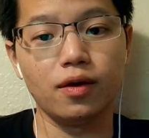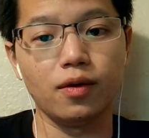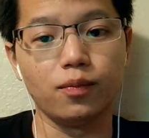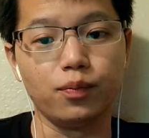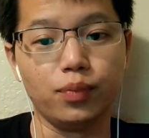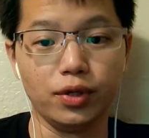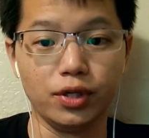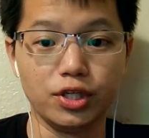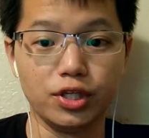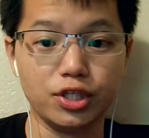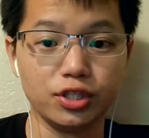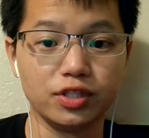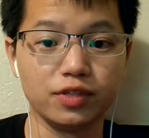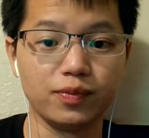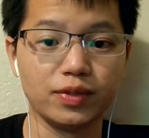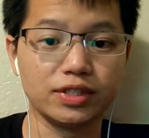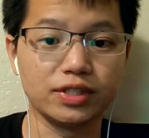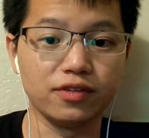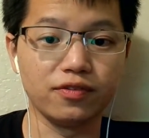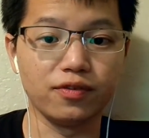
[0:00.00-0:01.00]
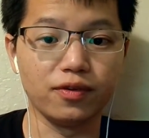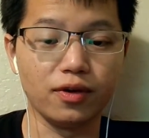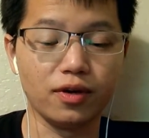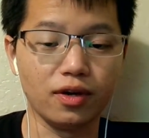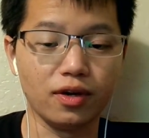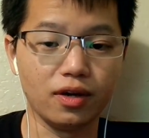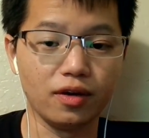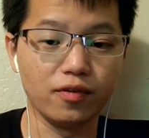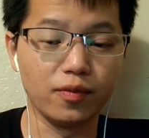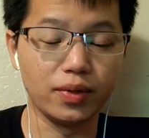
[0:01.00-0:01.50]
putting the shoes of myself
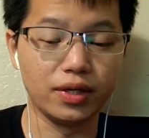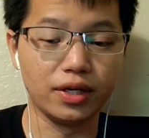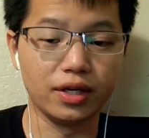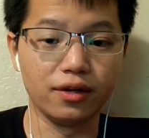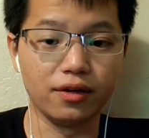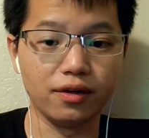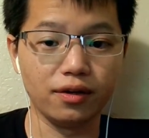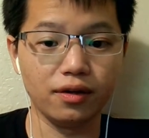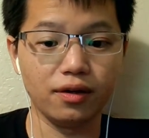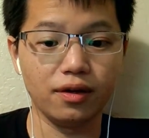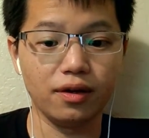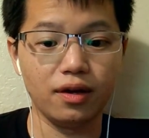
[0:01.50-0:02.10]
of a beginner.